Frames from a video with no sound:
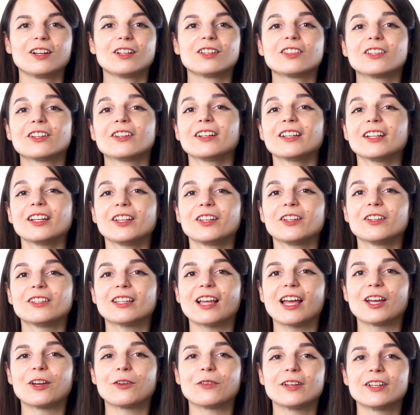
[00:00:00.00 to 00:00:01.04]
Learning a new
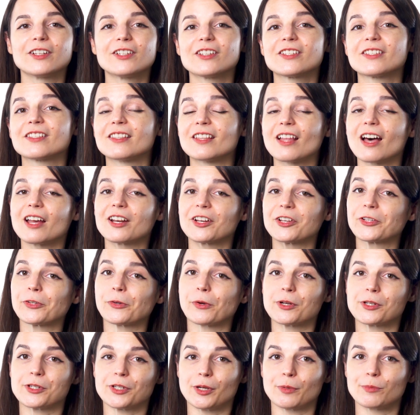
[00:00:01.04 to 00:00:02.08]
language is not a
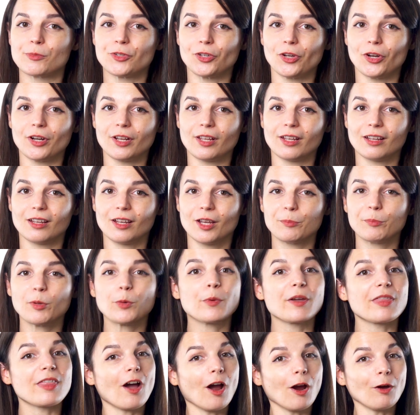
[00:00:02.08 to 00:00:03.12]
short-term journey, but
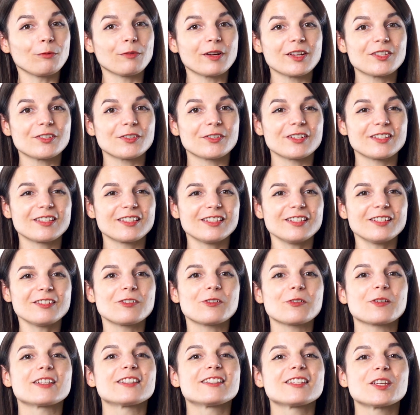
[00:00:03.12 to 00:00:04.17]
with our resources, you
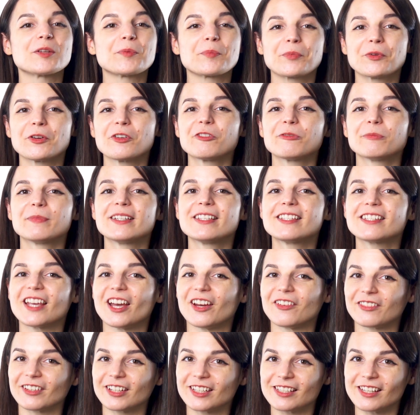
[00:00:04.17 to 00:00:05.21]
can see improvements
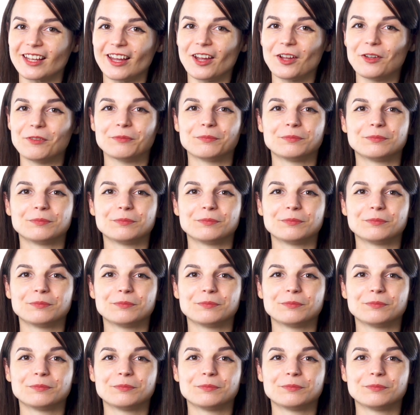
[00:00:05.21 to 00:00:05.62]
every day.